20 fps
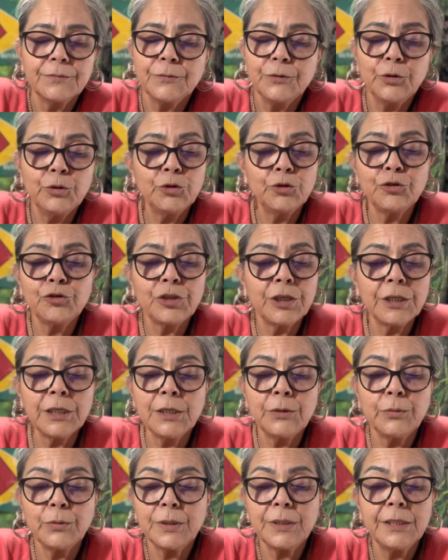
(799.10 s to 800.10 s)
You're
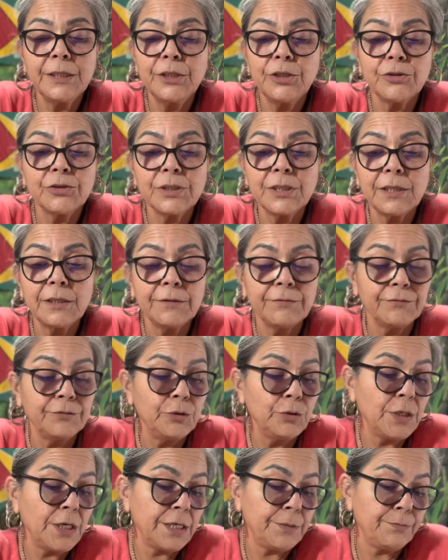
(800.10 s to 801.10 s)
struggling within yourself. You
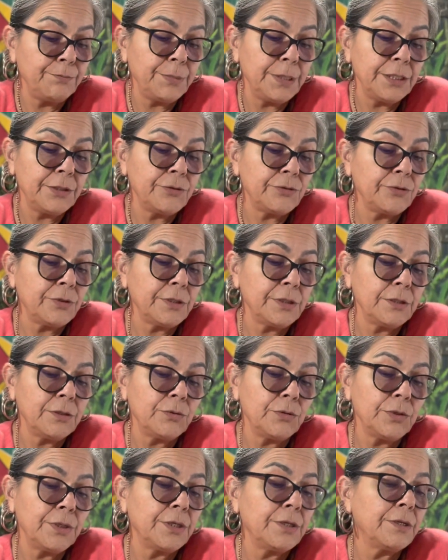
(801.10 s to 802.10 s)
got a big struggle
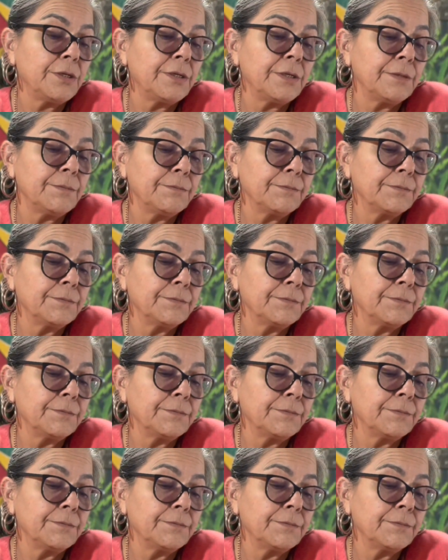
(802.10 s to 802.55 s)
going on.